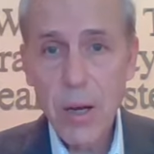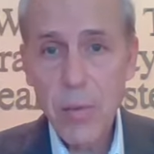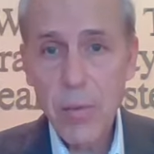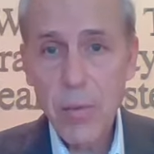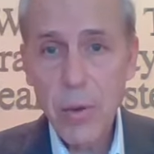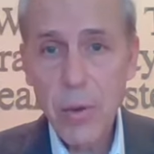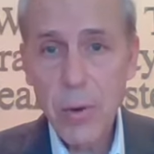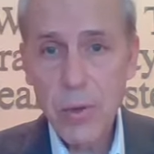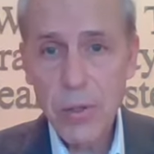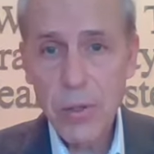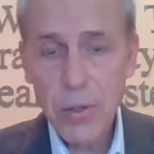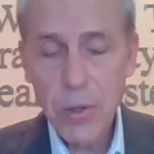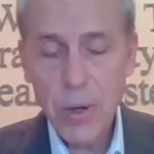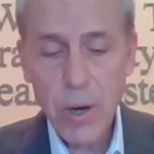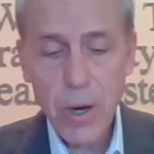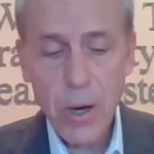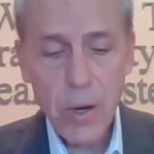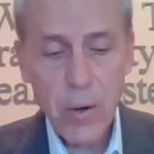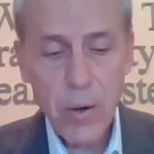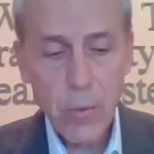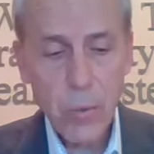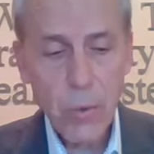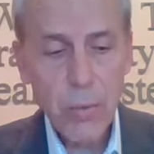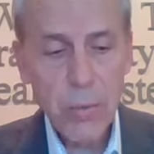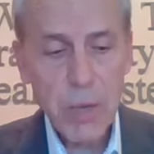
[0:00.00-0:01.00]
Those are
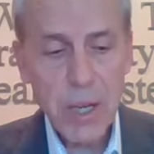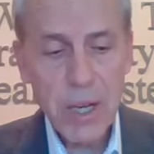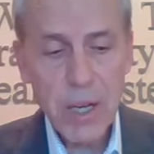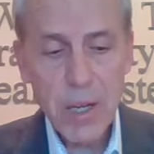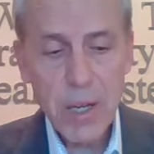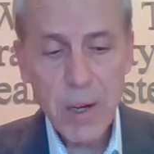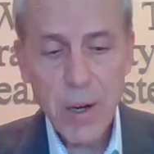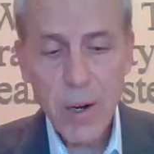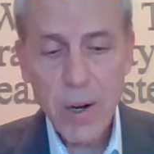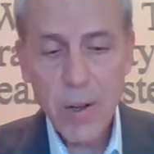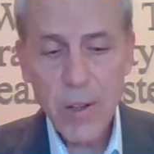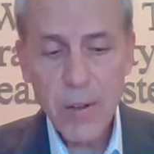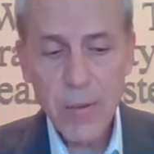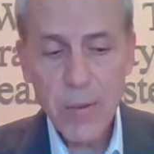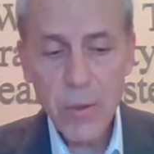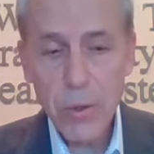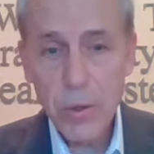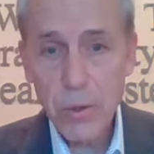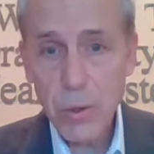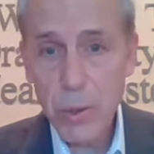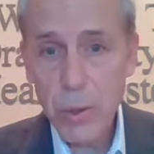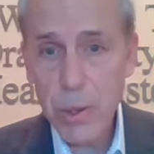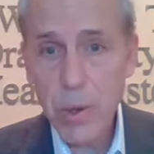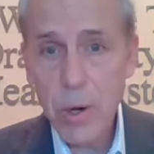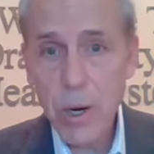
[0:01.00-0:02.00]
all, we're meeting all of
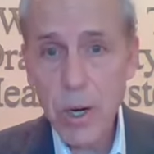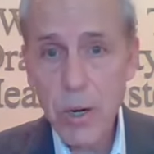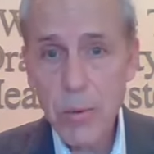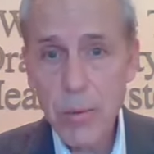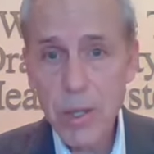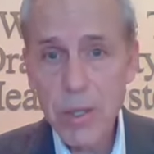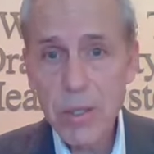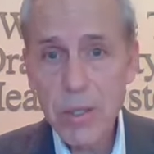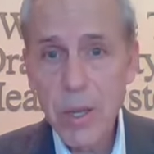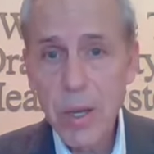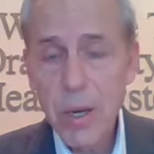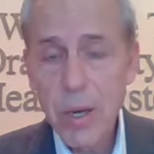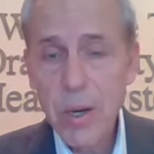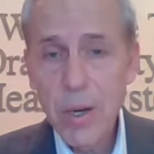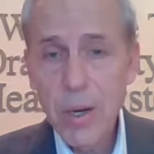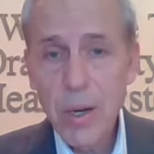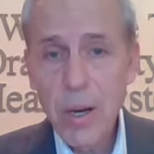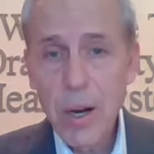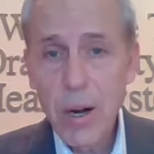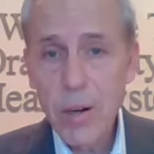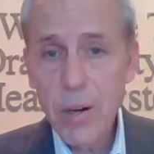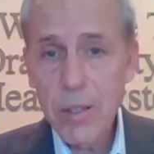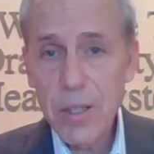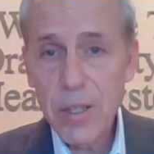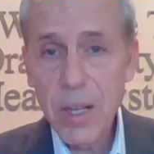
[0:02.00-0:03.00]
those requirements.
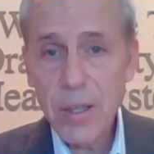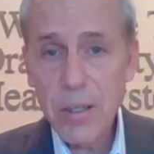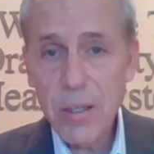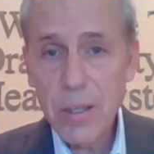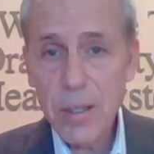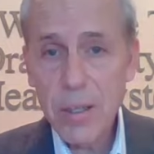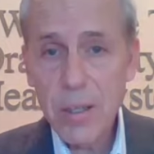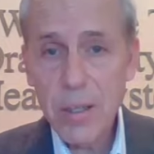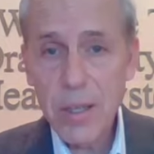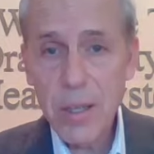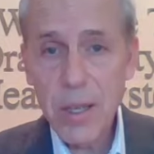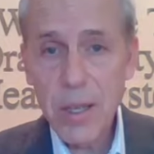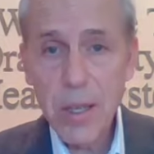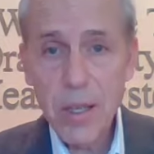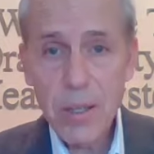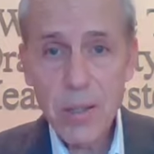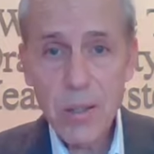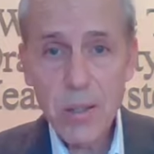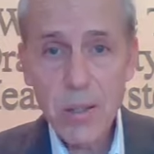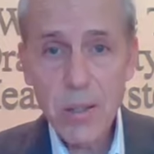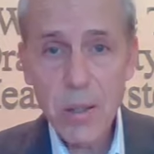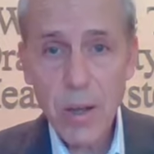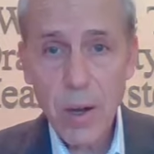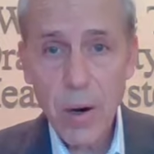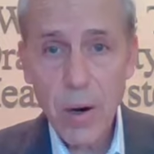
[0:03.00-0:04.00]
Our testing
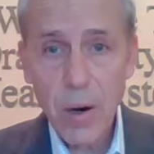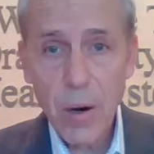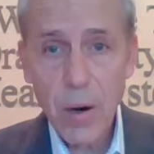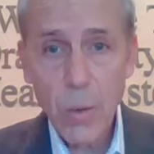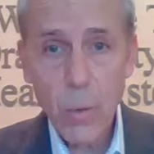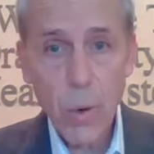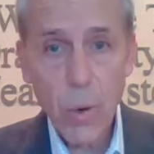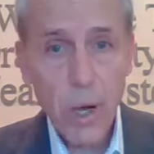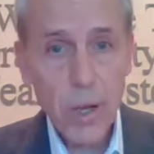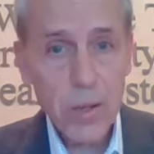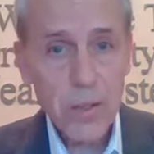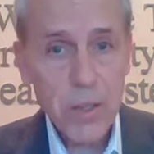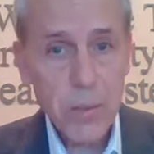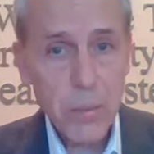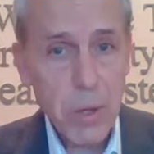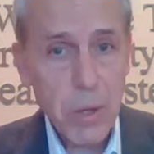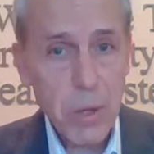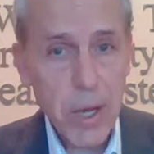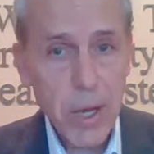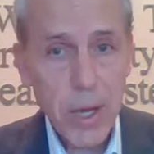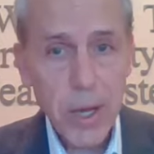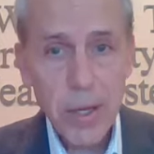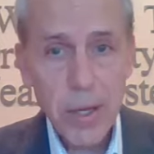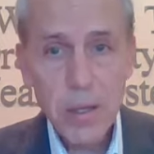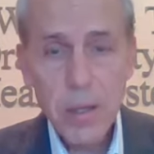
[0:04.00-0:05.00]
kits are well
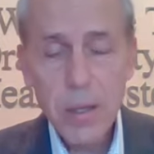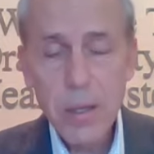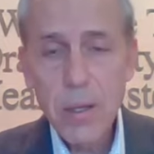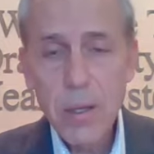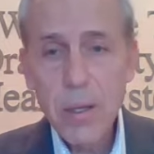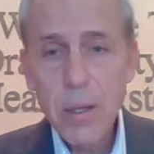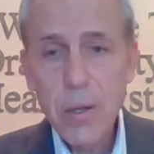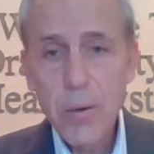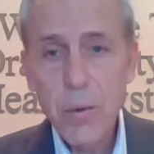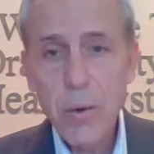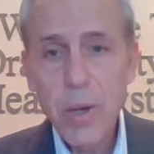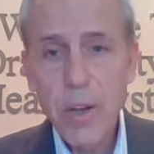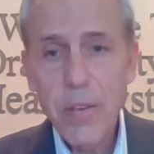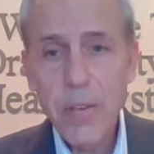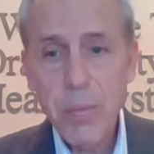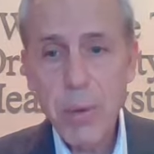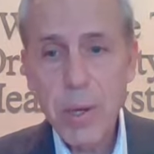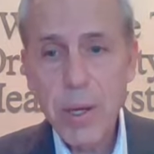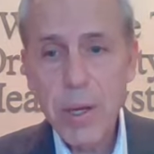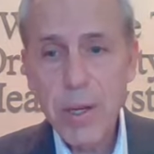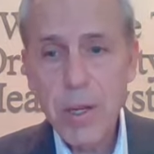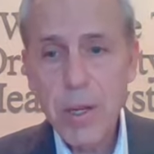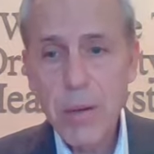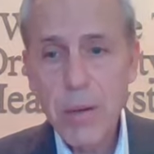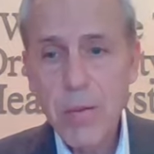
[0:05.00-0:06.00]
supplied. We have
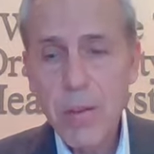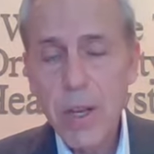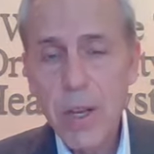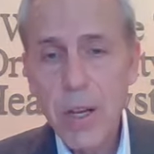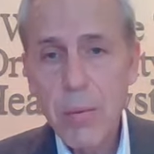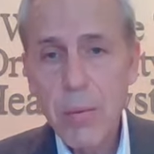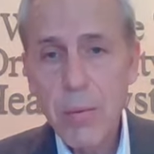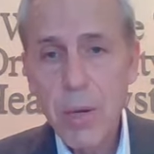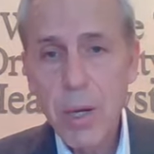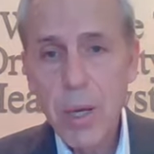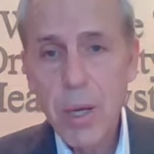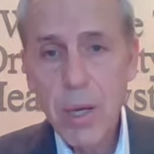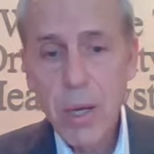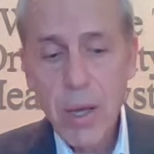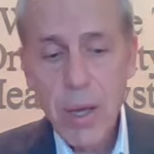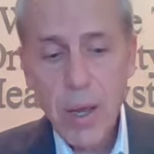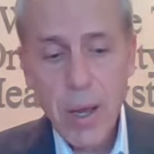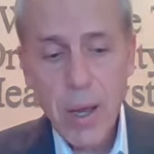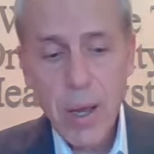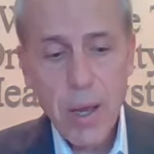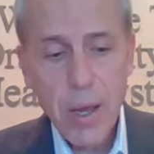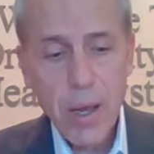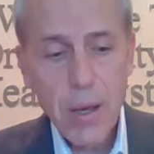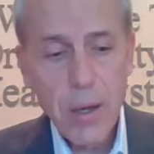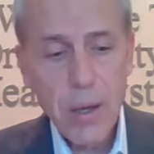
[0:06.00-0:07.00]
plenty of them.
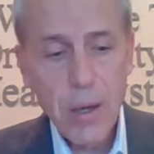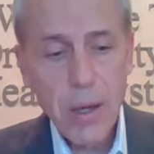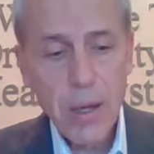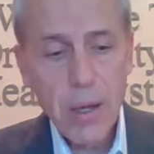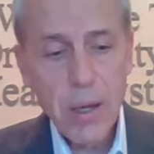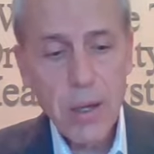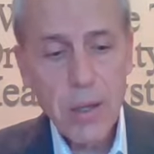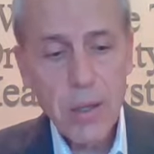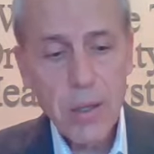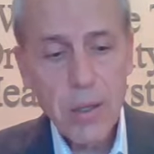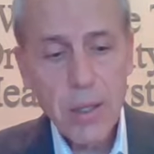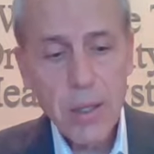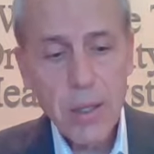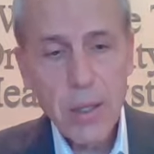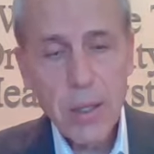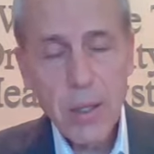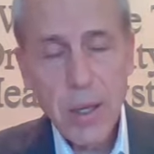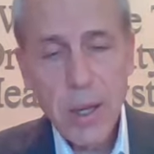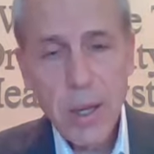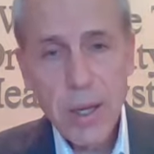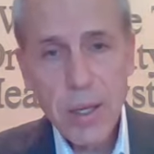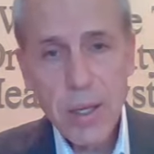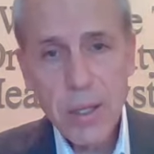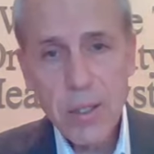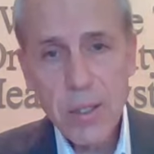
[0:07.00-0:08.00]
And
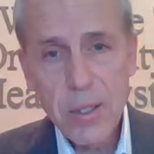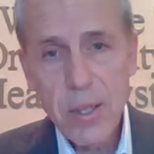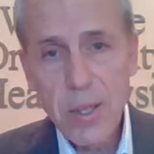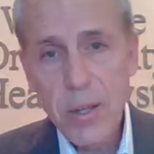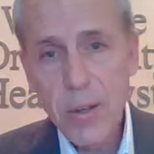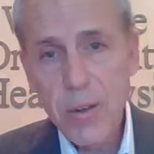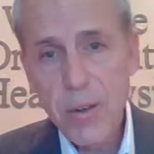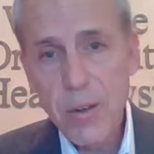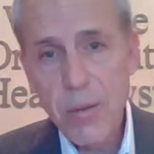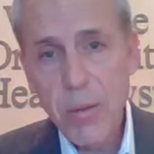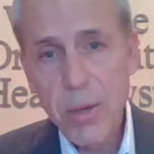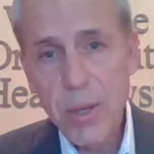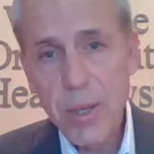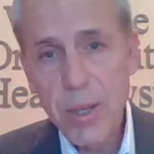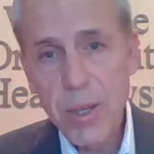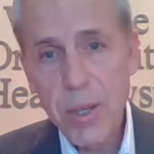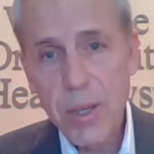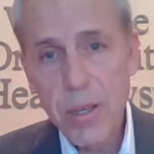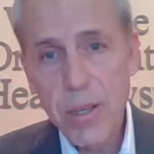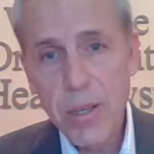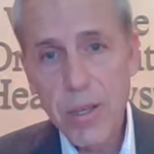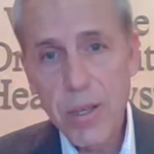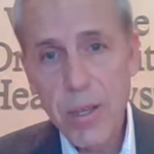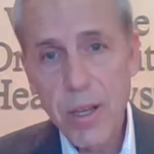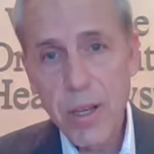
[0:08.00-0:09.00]
I continue to
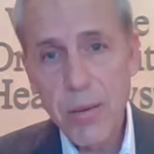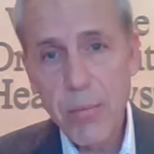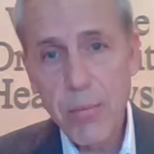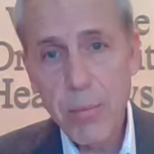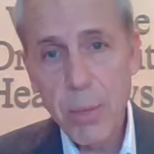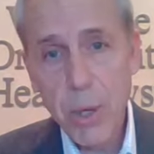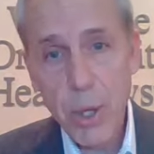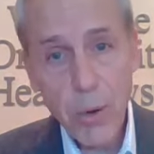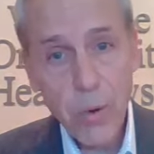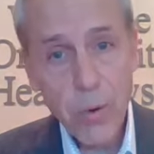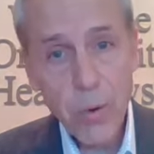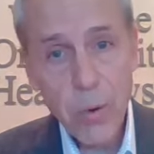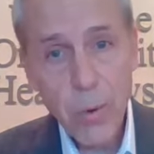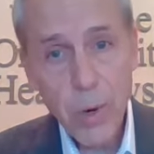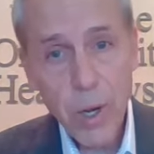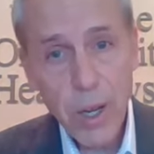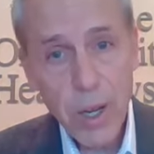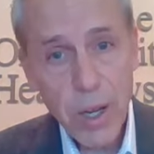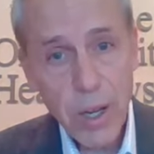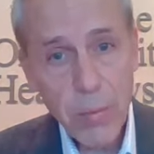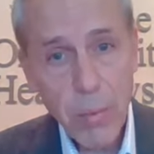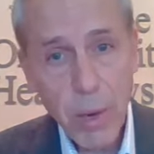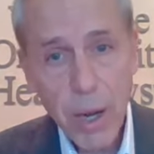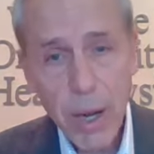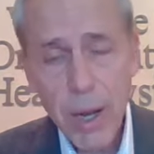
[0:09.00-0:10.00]
be blown
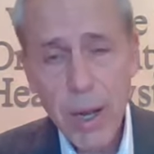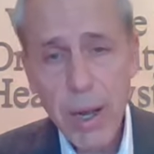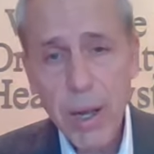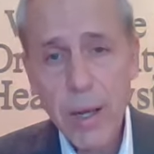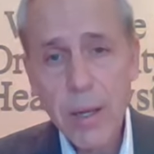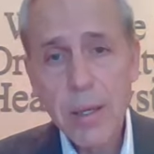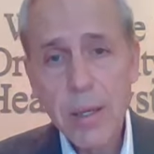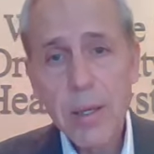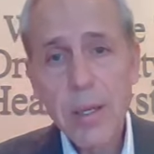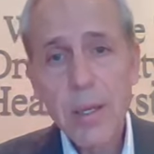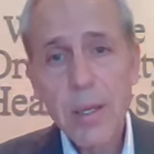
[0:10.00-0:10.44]
away by